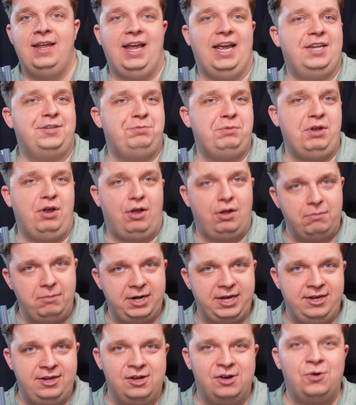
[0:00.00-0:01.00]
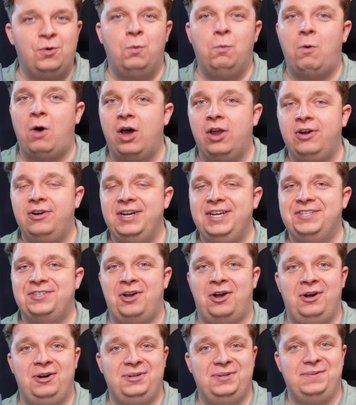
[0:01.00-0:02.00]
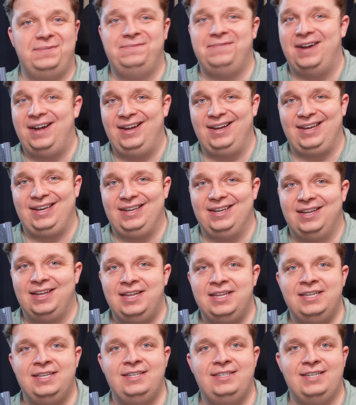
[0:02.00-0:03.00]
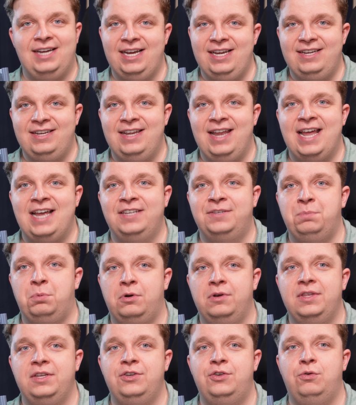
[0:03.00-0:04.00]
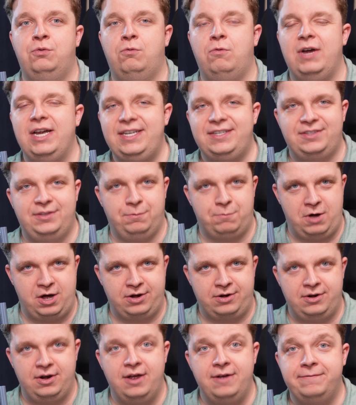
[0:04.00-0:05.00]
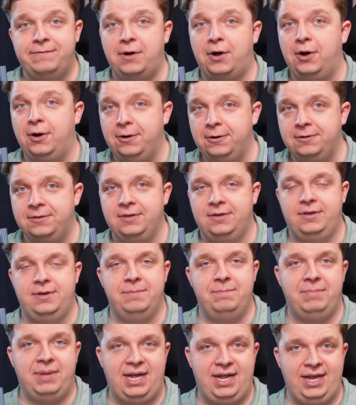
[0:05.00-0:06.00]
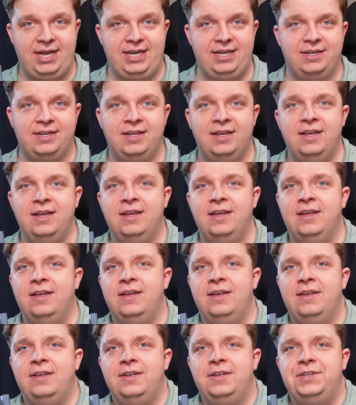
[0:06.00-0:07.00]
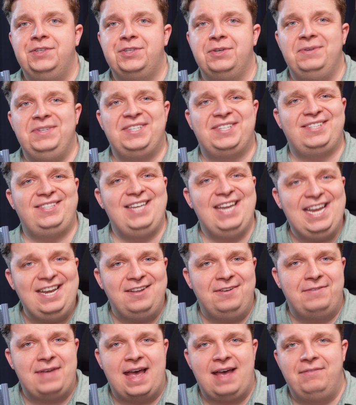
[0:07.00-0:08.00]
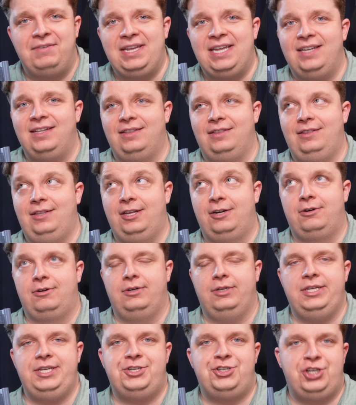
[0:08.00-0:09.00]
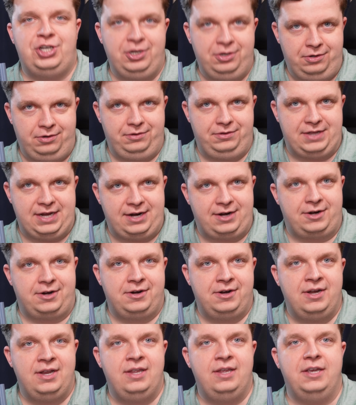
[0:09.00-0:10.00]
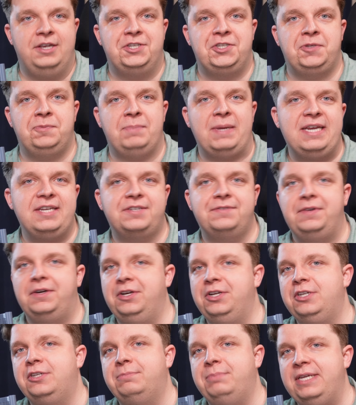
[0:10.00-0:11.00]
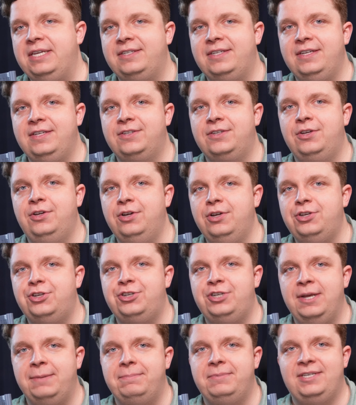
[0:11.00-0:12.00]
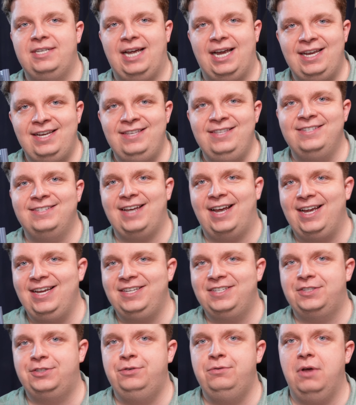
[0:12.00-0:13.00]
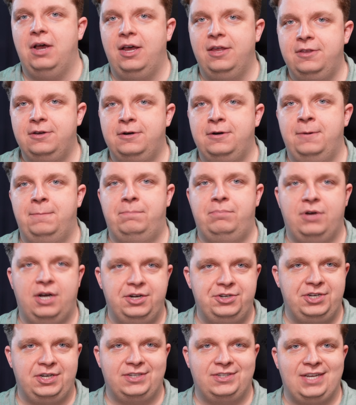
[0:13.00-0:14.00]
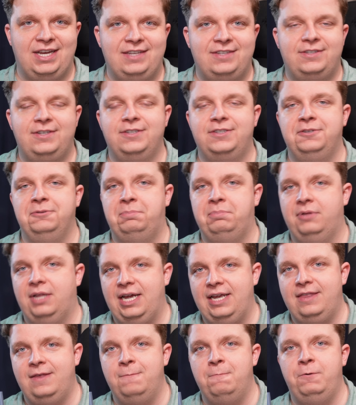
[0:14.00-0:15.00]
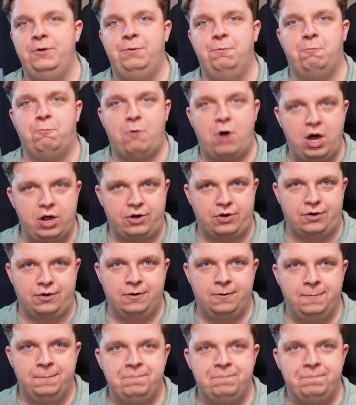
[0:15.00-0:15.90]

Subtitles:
As we already know, water is hard to find. Titan has more than twice the water of Earth combined. So instead of having it literally chill there, a spacefaring species could ship Titan's ice to other project sites to supply them with water.